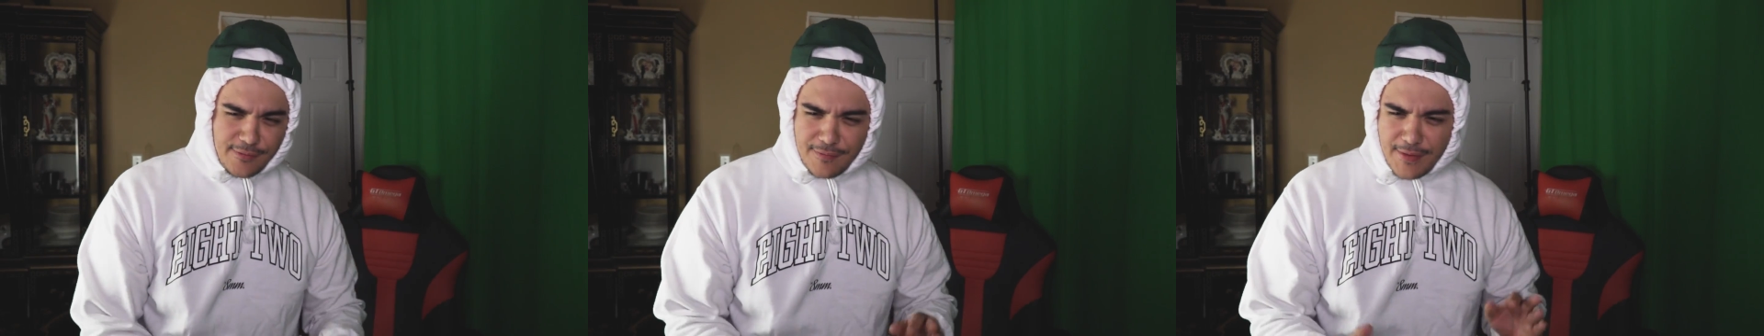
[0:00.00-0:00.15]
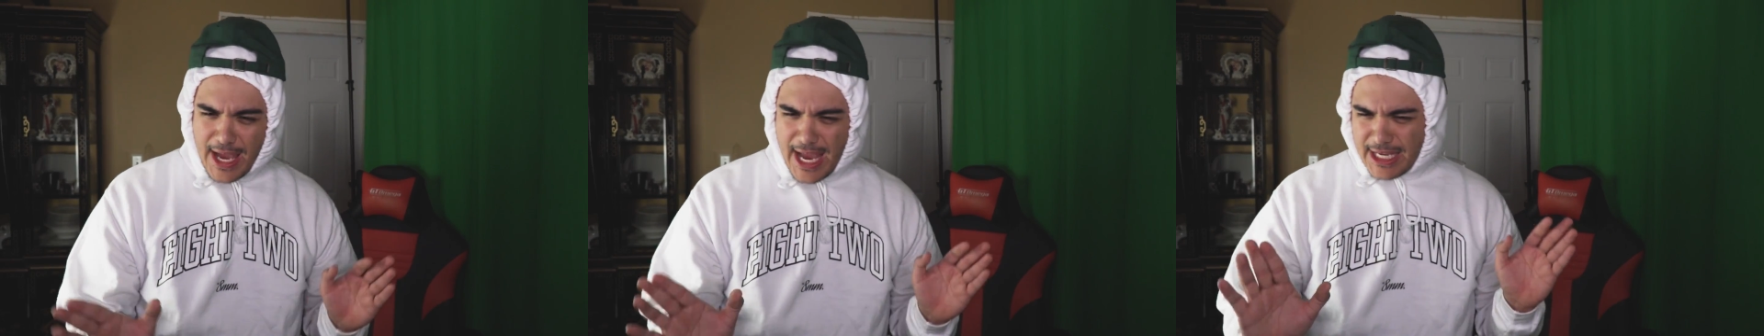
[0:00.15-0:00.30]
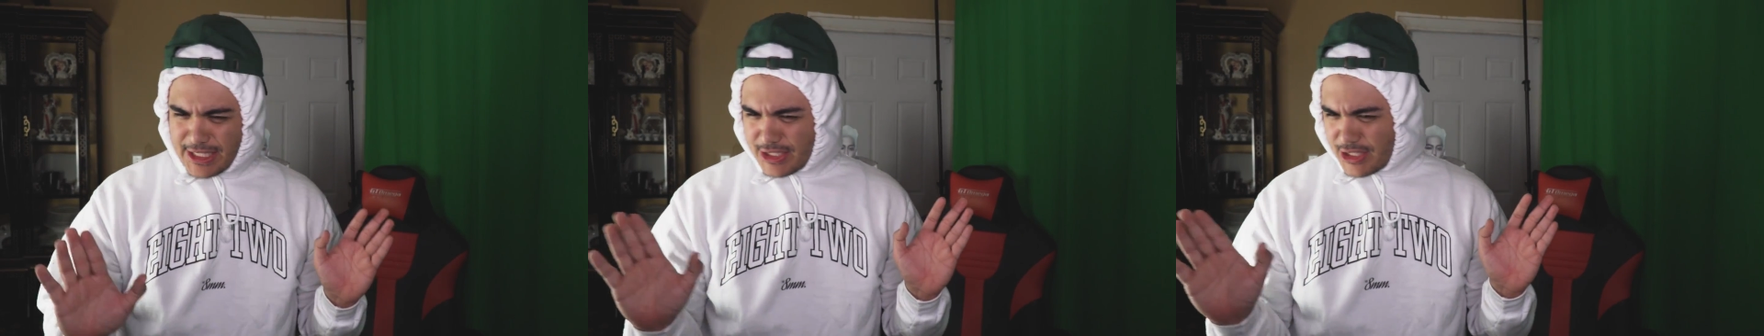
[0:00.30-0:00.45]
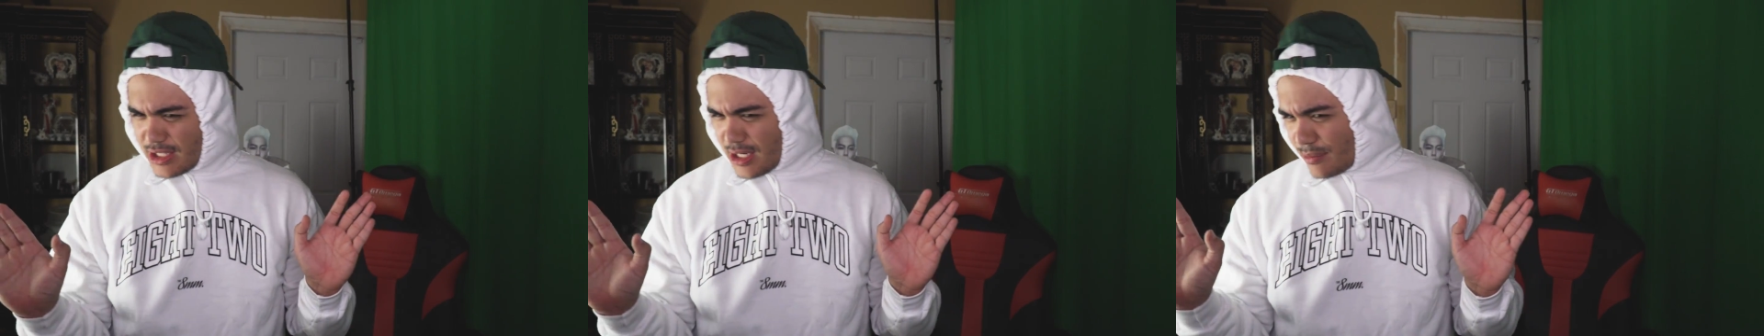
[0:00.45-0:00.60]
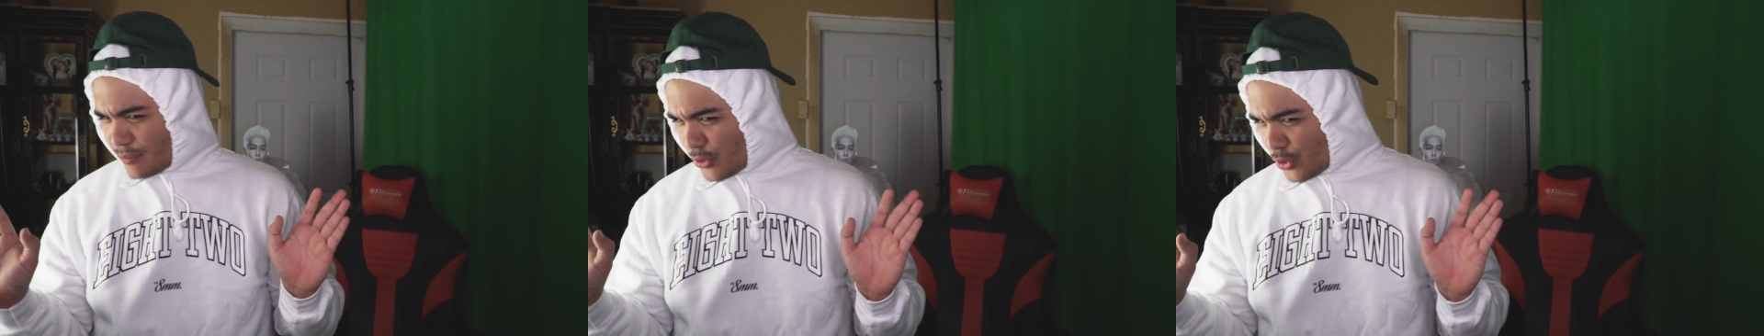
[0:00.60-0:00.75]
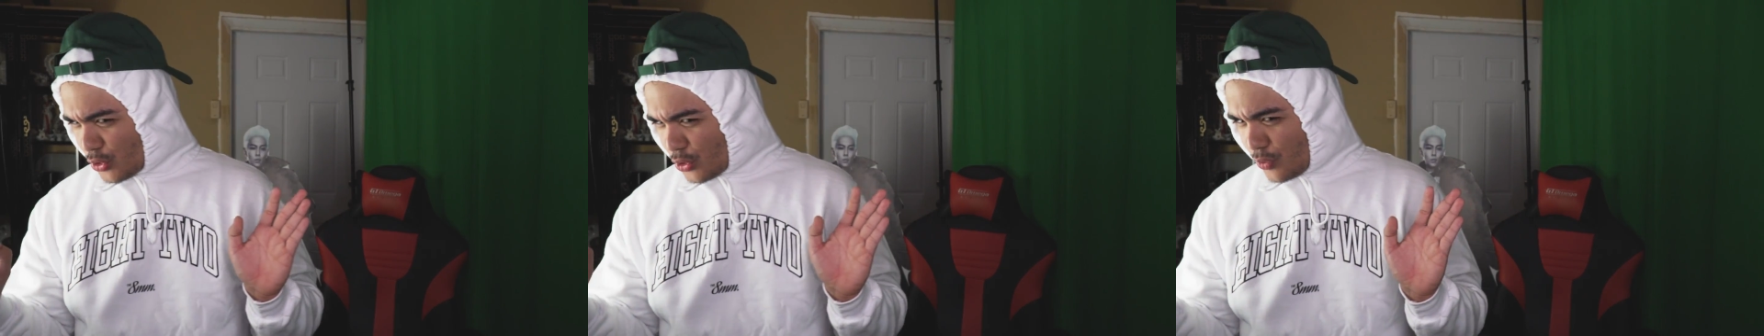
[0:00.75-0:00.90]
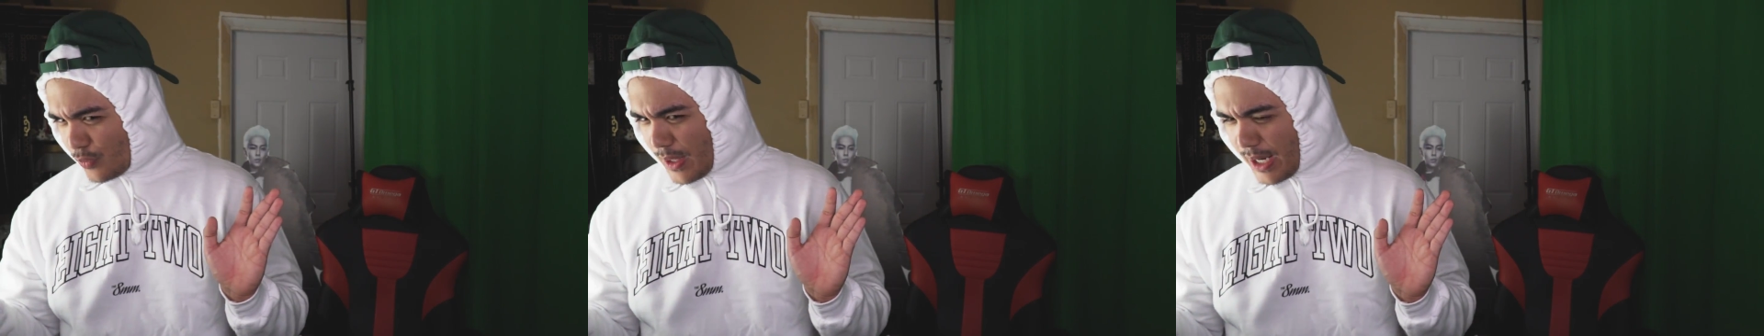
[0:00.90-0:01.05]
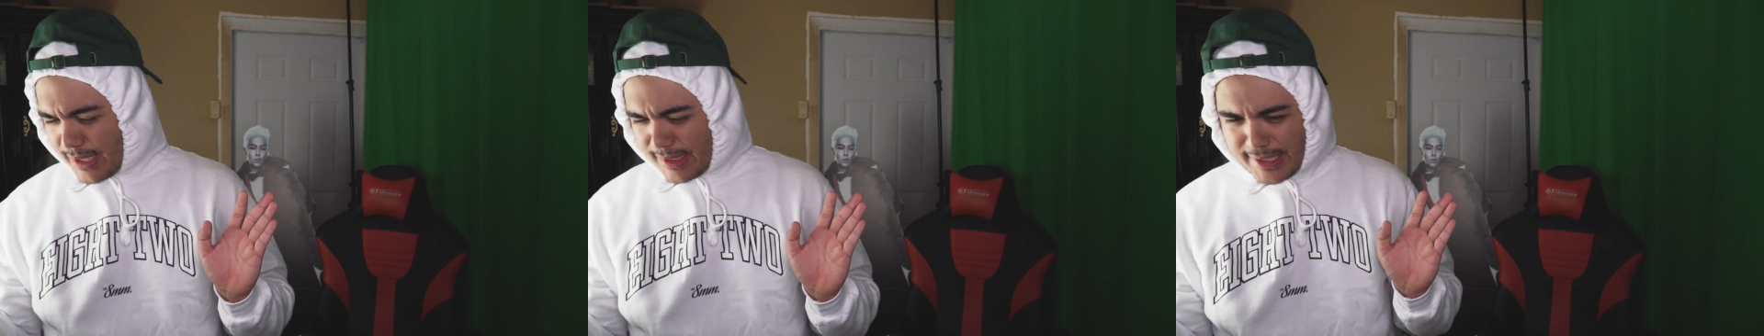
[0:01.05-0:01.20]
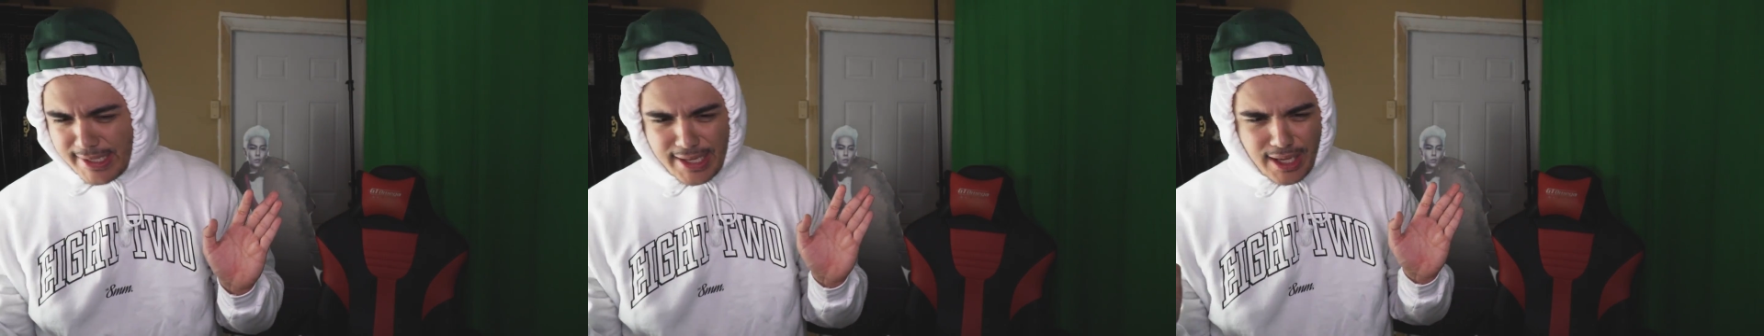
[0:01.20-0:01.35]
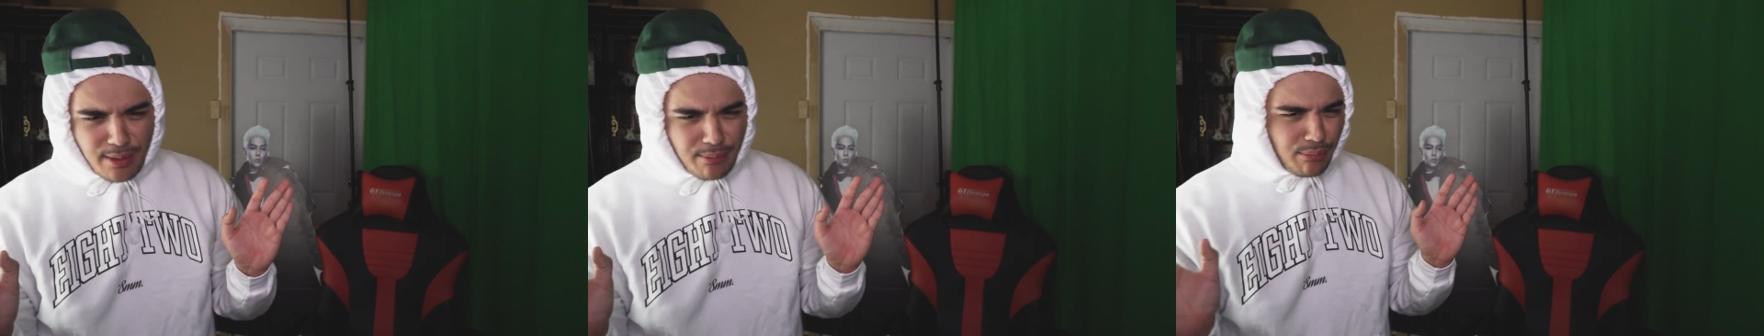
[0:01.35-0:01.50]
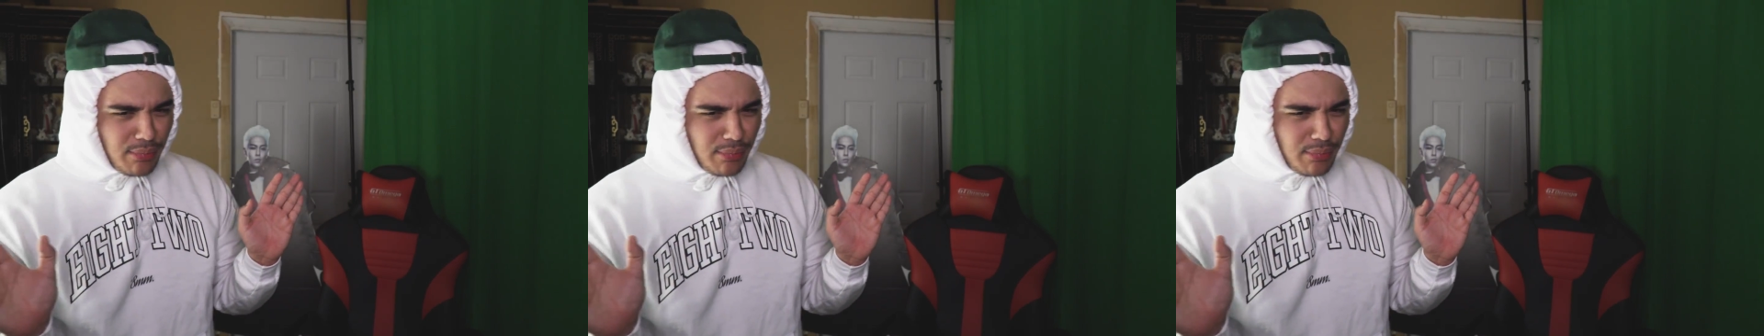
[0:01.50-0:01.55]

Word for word: fashion I'm doing right now,